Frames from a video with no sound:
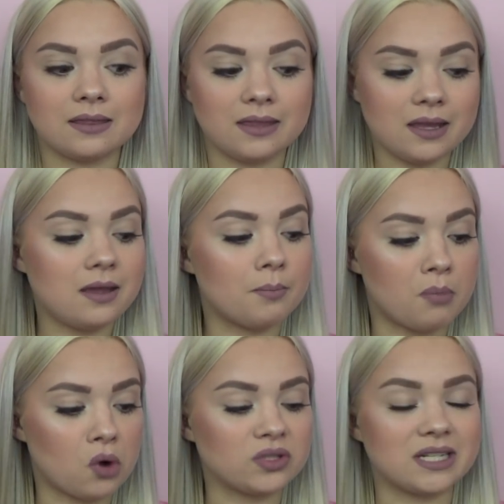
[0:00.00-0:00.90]
the
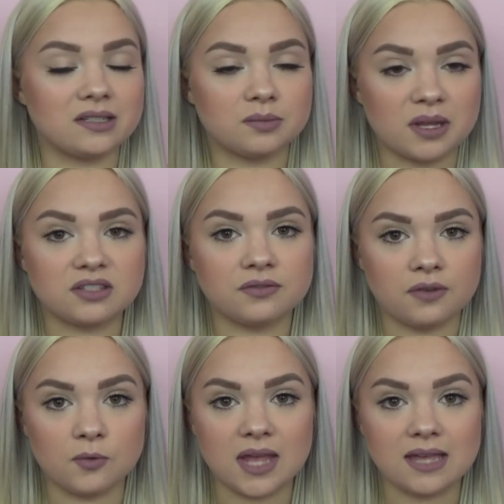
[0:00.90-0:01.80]
most expensive
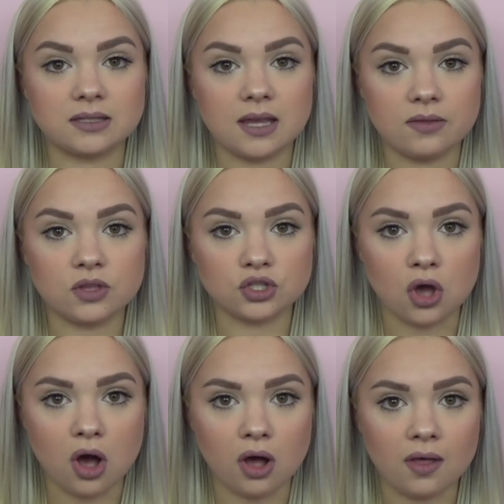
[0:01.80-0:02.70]
phone case in this
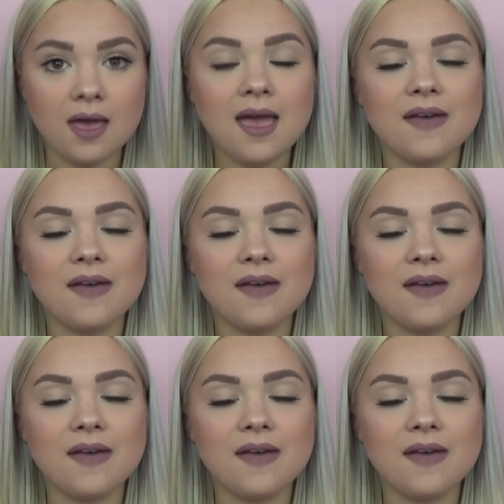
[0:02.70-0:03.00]
haul,